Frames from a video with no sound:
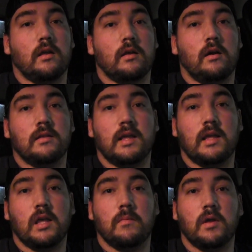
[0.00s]
a lot of
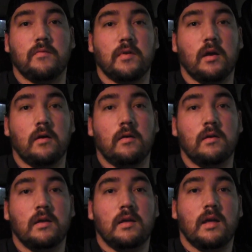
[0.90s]
content coming up for y'all.
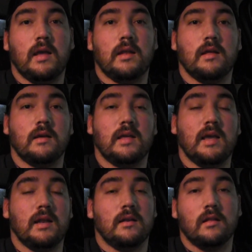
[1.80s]
And uh,
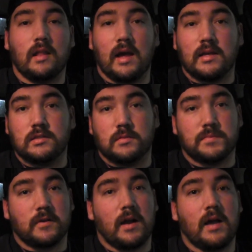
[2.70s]
again, like and
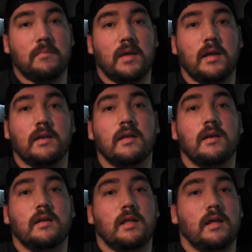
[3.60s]
subscribe, man.
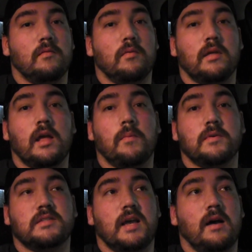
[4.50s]
That'll really help
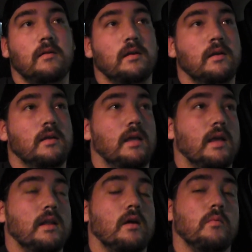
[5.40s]
us out,
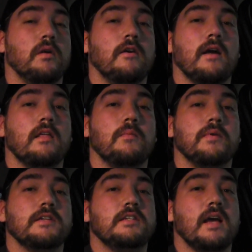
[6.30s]
and uh, we greatly
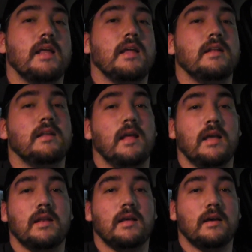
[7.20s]
appreciate it.
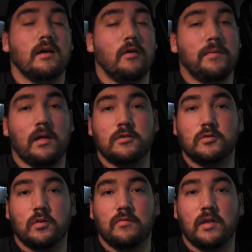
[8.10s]
And uh, hope y'all enjoy the